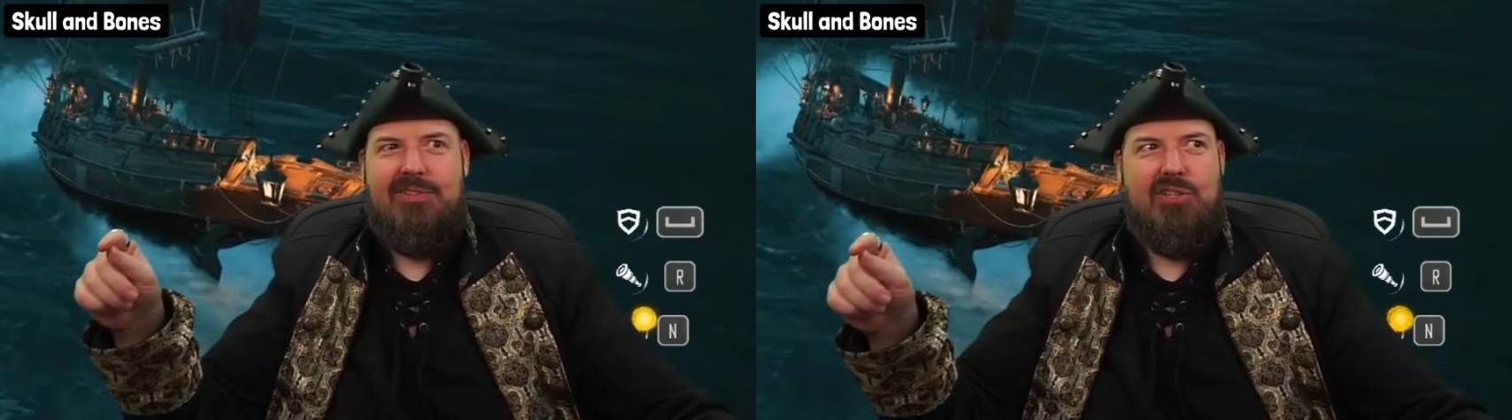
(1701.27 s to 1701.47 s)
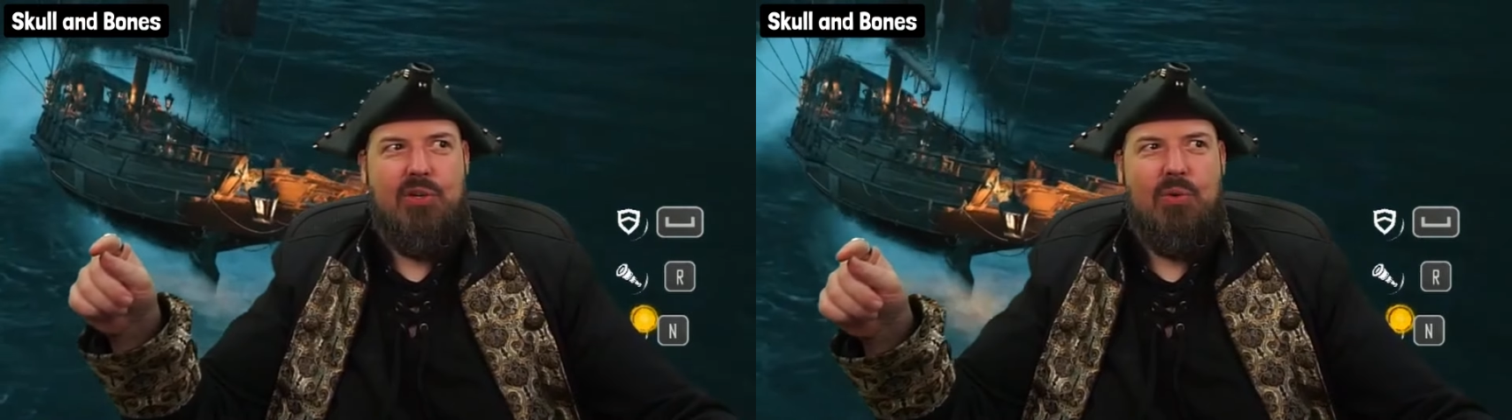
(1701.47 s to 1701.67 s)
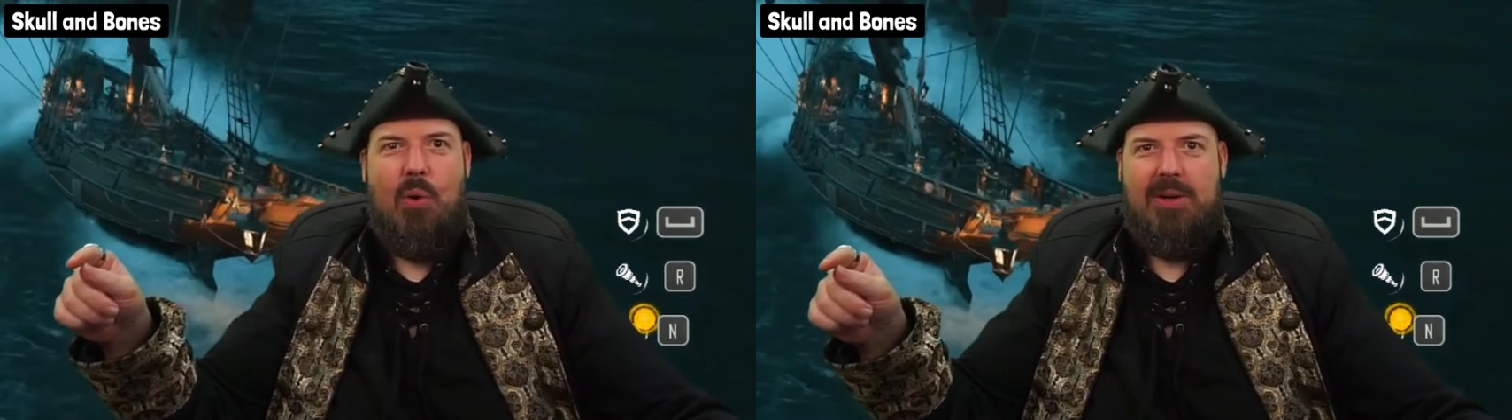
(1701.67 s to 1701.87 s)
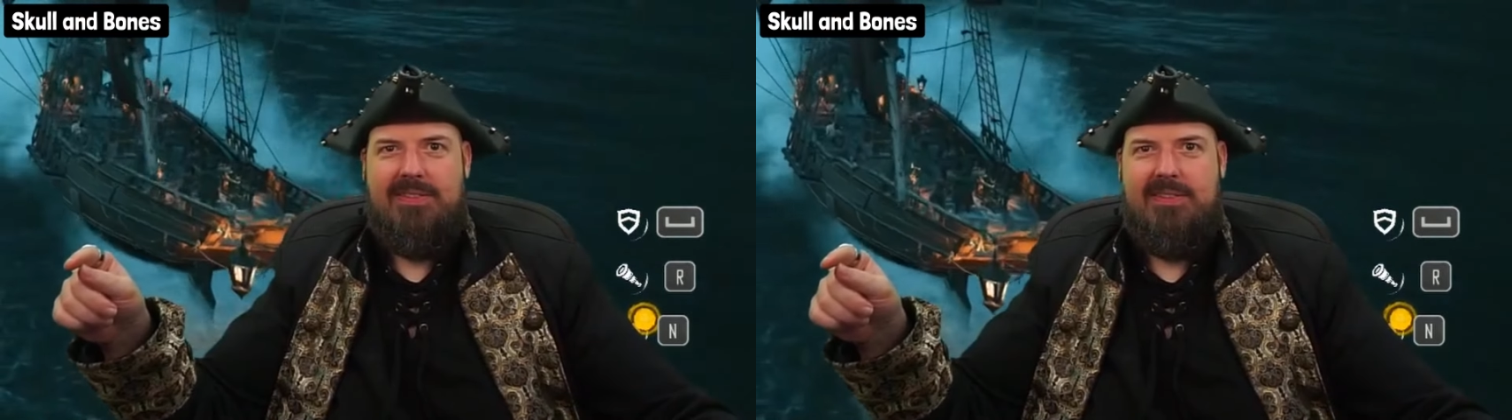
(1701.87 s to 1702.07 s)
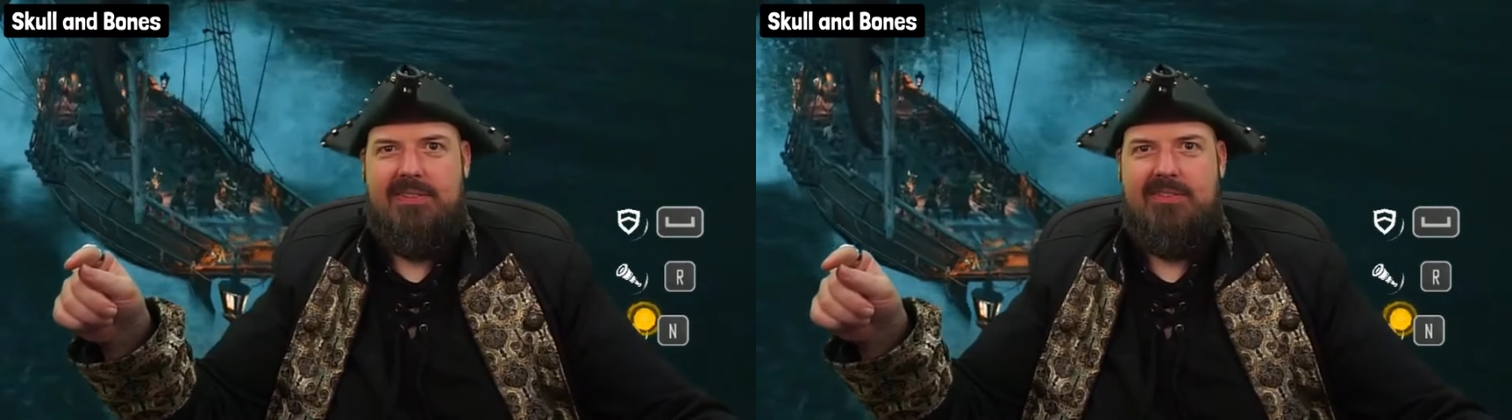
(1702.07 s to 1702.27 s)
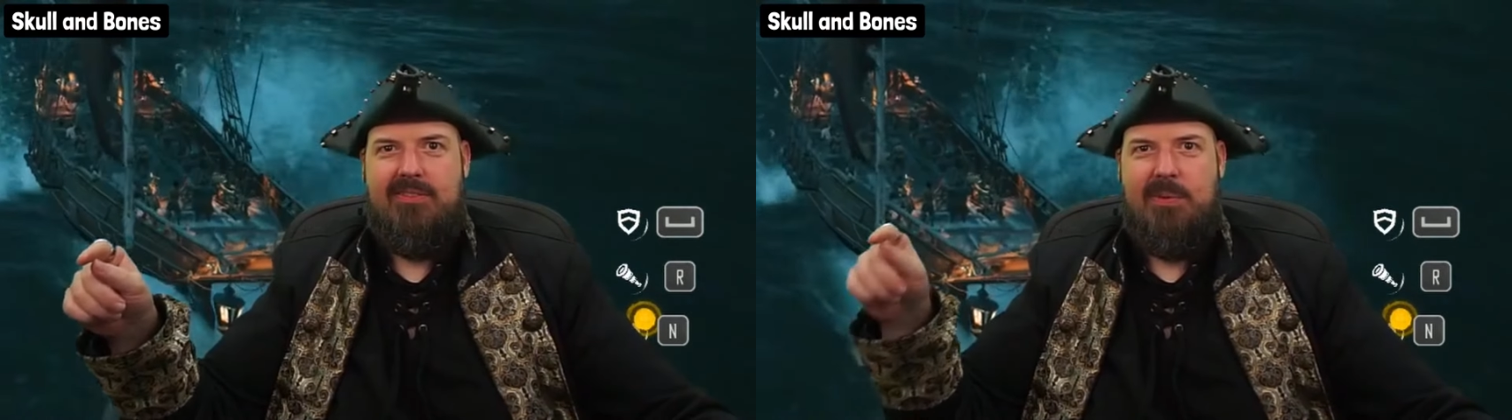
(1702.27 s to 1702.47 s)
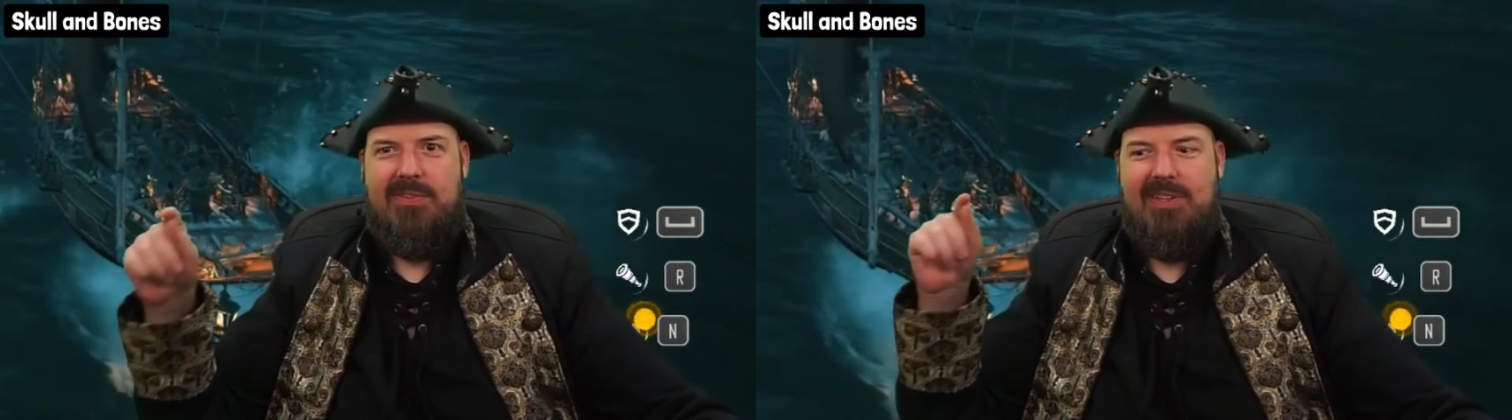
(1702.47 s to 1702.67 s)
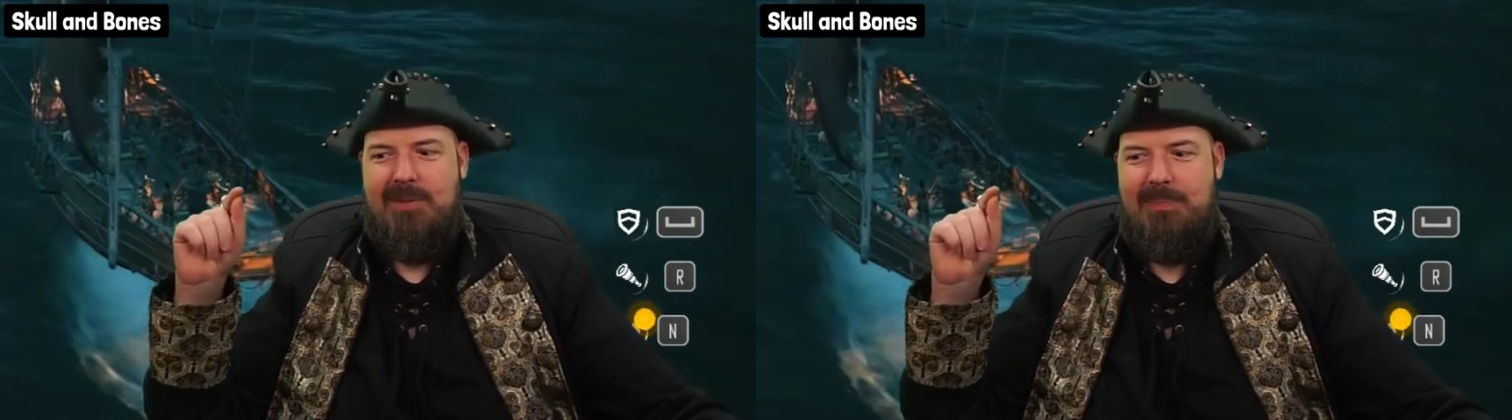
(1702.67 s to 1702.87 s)
Two Horses
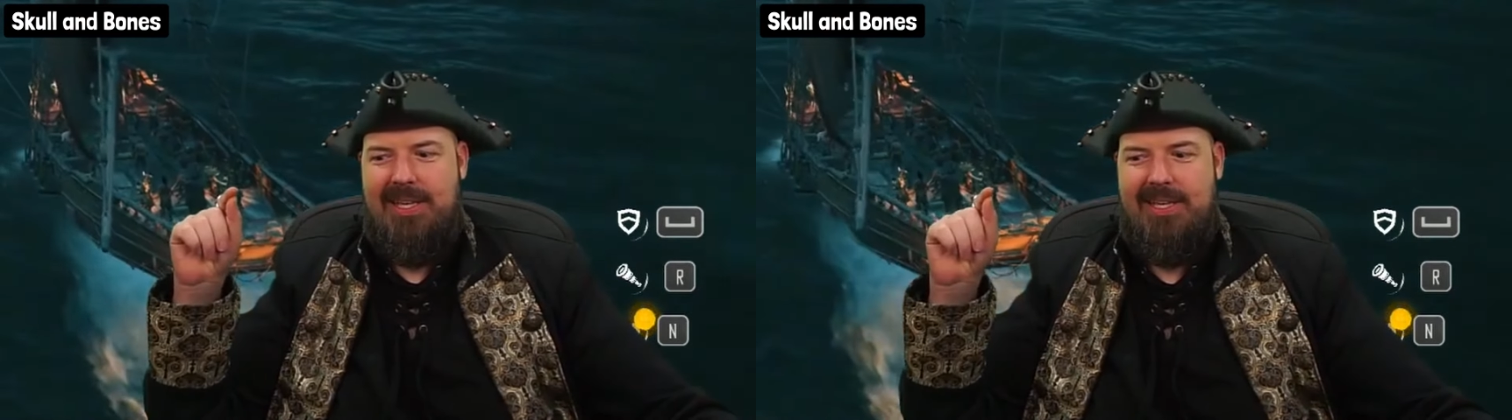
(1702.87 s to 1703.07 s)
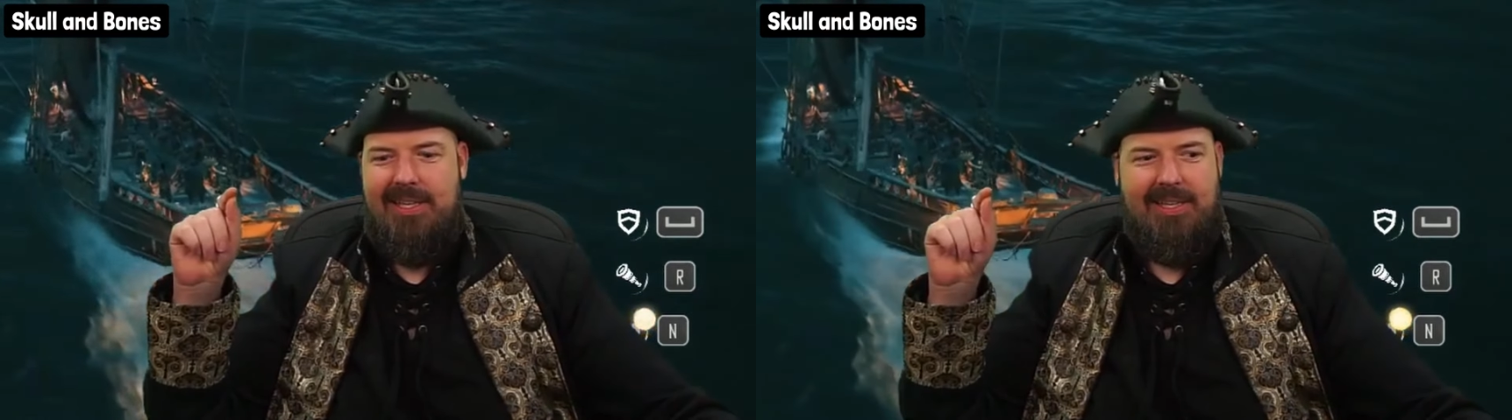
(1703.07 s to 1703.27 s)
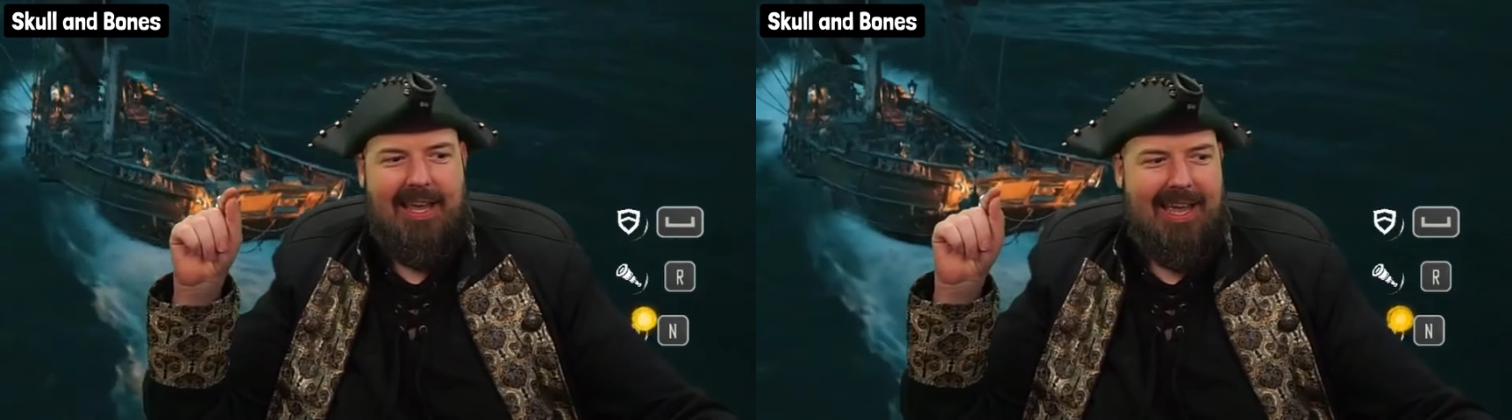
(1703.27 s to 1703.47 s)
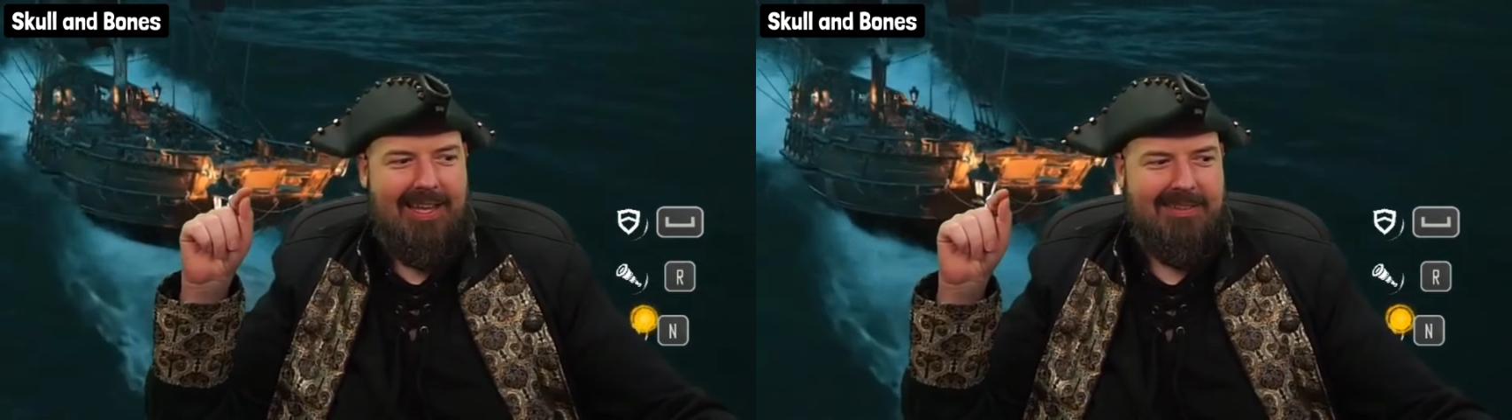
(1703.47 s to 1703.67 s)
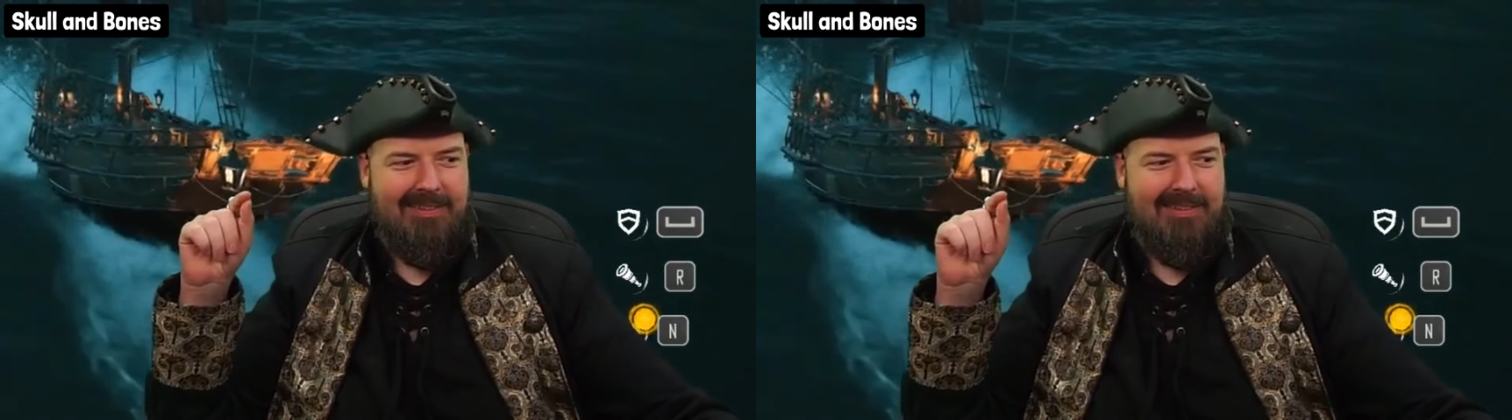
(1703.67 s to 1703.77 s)
was going to be at,